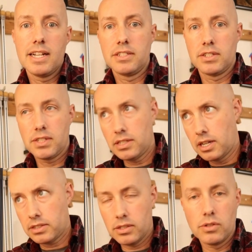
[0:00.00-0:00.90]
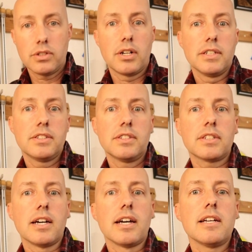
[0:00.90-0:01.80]
As the sun arcs low across the
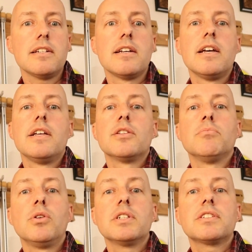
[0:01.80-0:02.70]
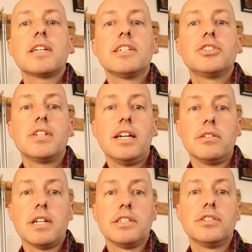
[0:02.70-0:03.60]
sky, the moldings cast
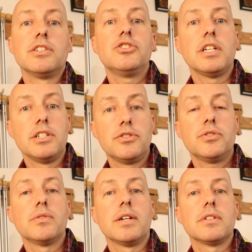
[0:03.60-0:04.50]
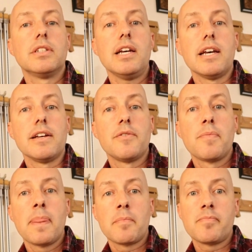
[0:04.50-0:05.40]
shadow lines that change throughout the day.
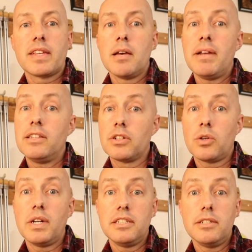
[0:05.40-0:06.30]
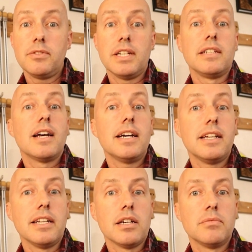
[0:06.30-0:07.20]
It may look quite different at
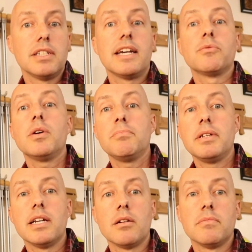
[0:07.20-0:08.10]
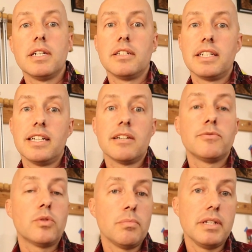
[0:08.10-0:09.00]
9 a.m. than at 1 p.m. and again at
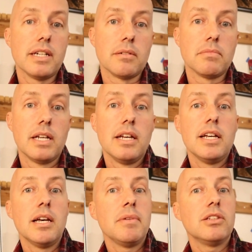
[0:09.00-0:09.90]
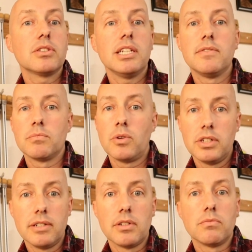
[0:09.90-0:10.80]
4 p.m. It may look even
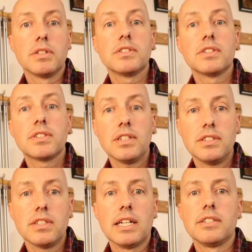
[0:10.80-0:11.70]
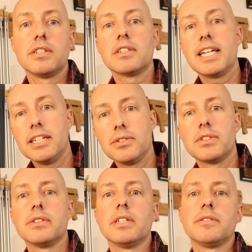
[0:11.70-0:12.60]
more different once the sun sets and the
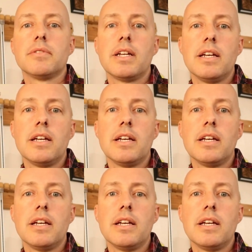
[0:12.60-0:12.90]
candles are lit.